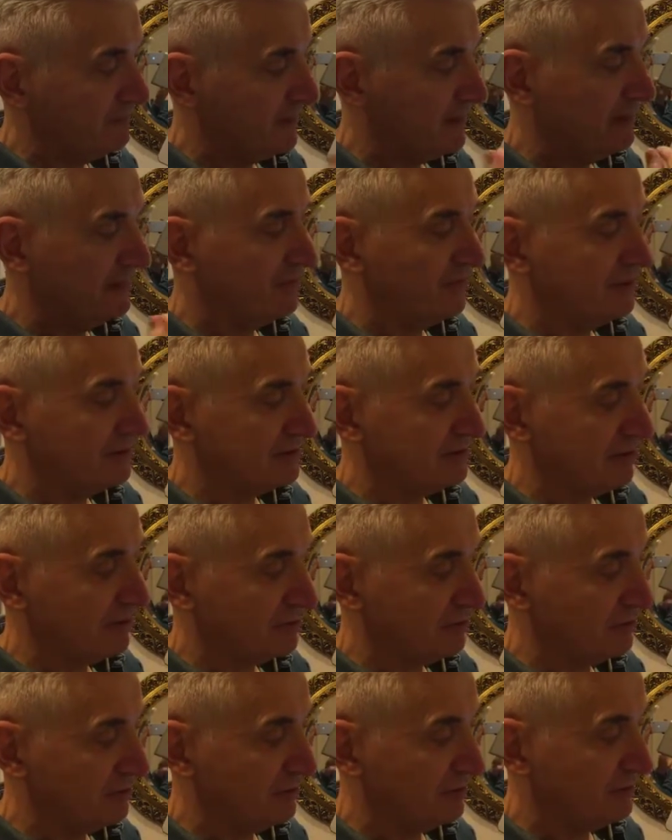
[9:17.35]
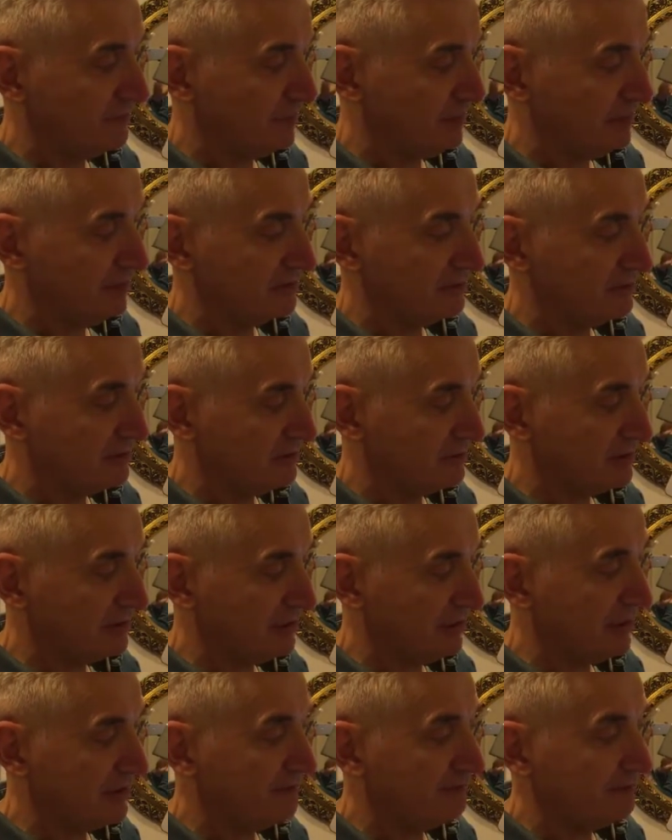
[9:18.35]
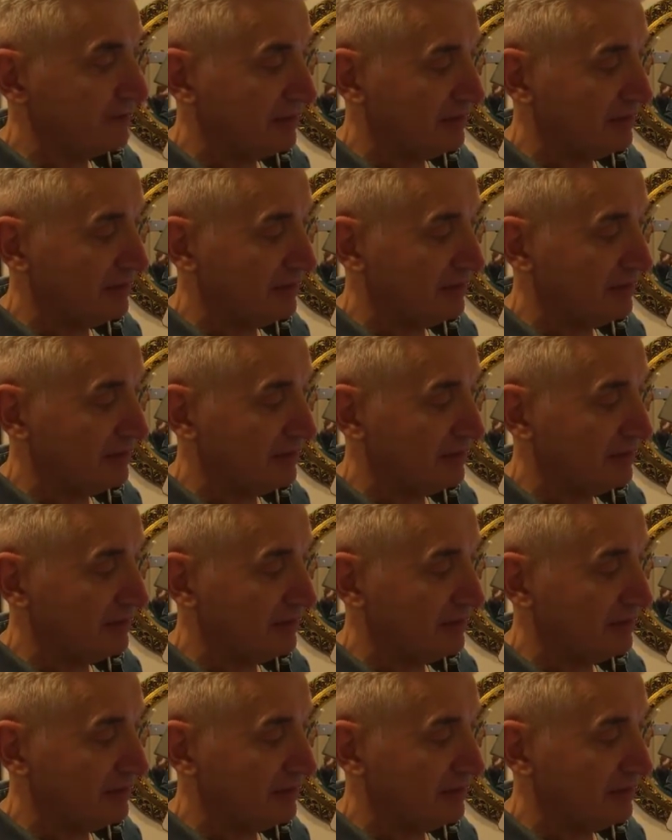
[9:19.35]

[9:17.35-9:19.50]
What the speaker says: Infrastructure is okay,